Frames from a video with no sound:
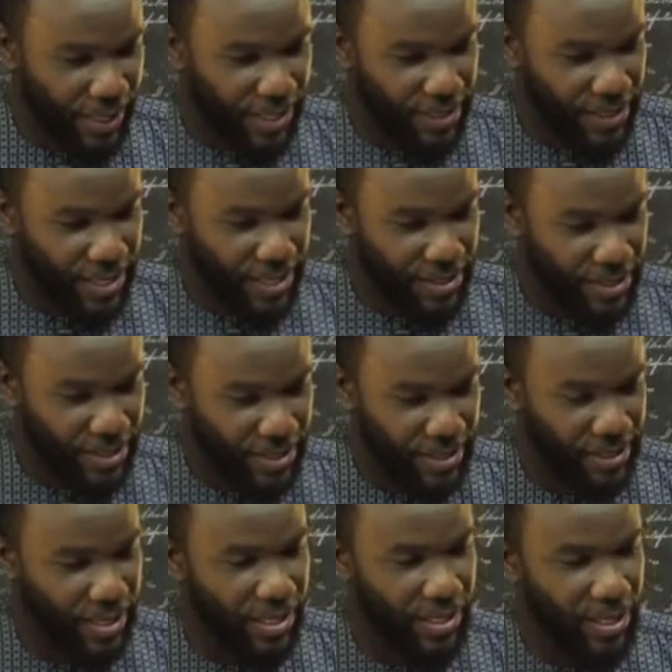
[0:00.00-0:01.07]
There's this
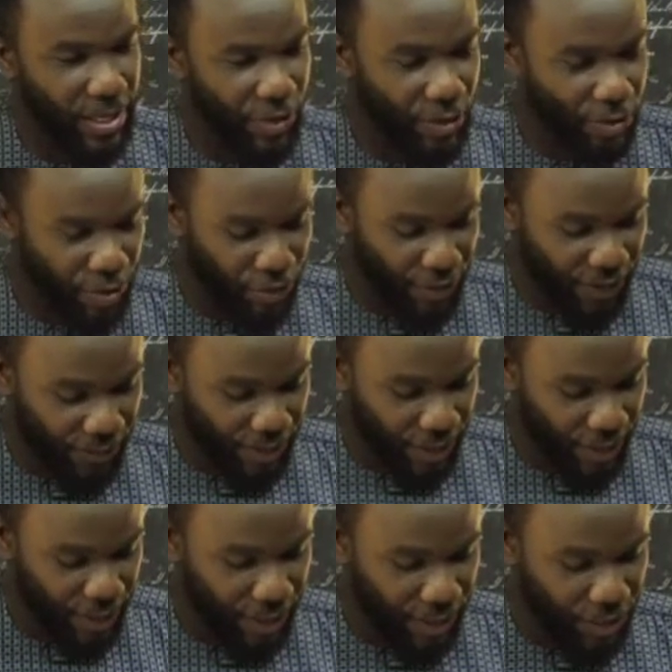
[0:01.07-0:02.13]
thing that also I've been
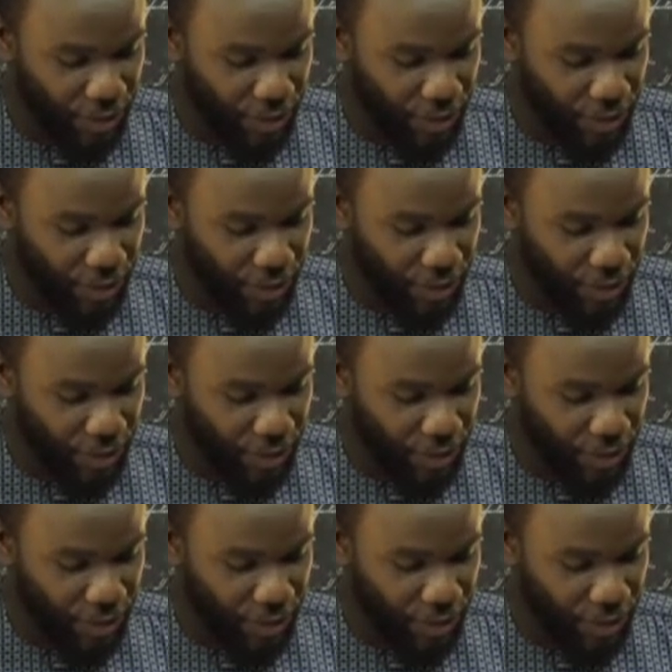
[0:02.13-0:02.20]
thinking.